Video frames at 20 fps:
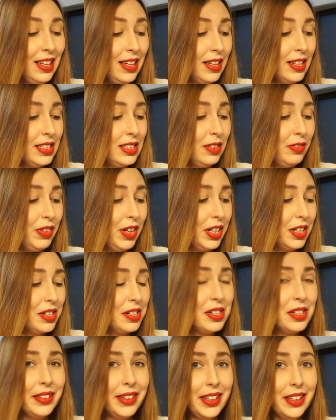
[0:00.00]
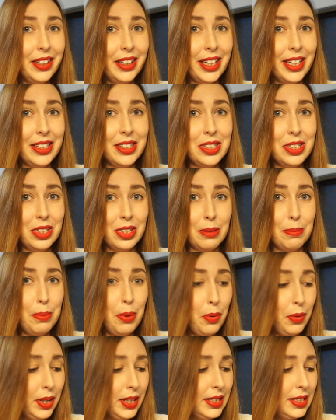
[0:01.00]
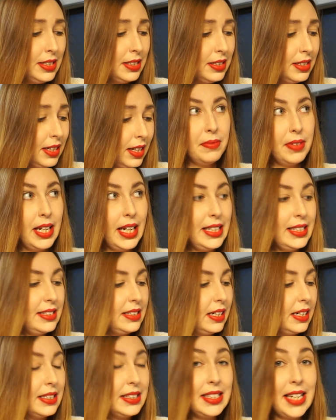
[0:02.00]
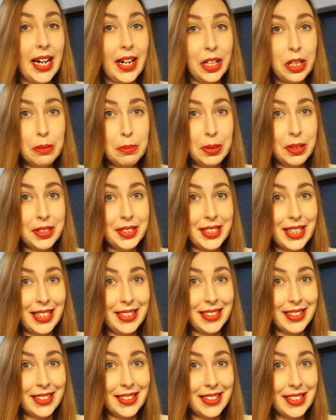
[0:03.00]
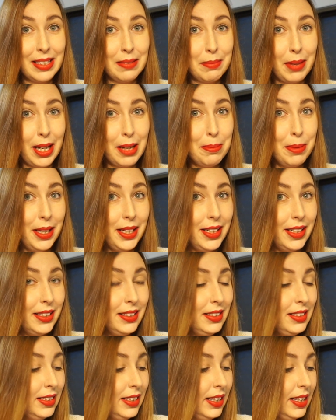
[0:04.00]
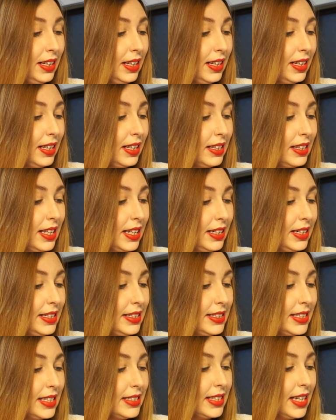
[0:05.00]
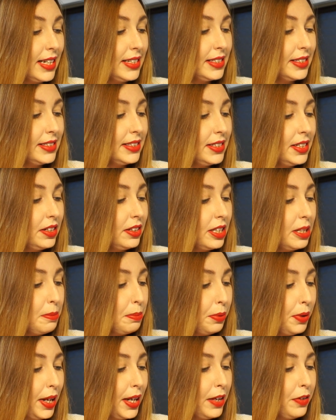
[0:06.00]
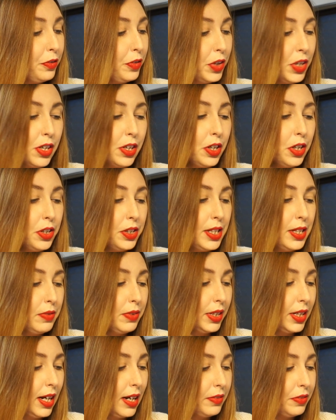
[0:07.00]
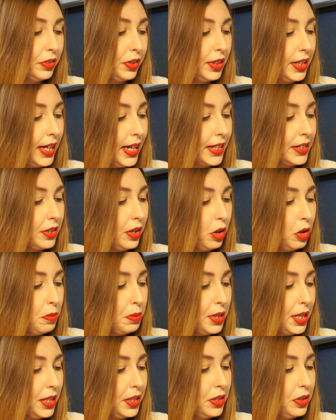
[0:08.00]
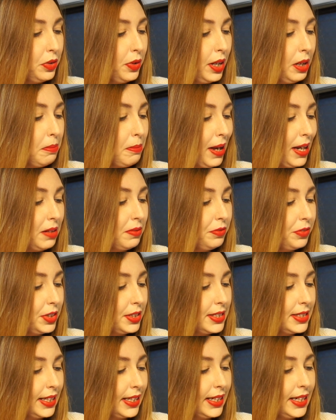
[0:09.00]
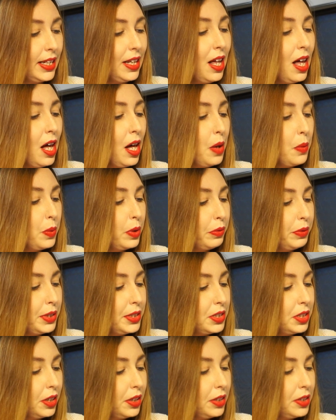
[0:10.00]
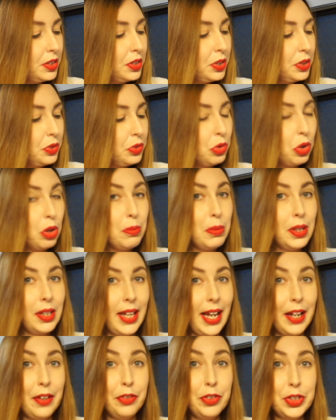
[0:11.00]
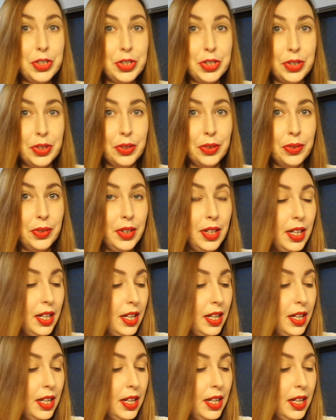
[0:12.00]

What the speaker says: It's very clear and to the point. It's not a terrible sentence in my opinion. And then he says, I sincerely pray for your early recovery and hope that you and Madam First Lady will return to normal life soon.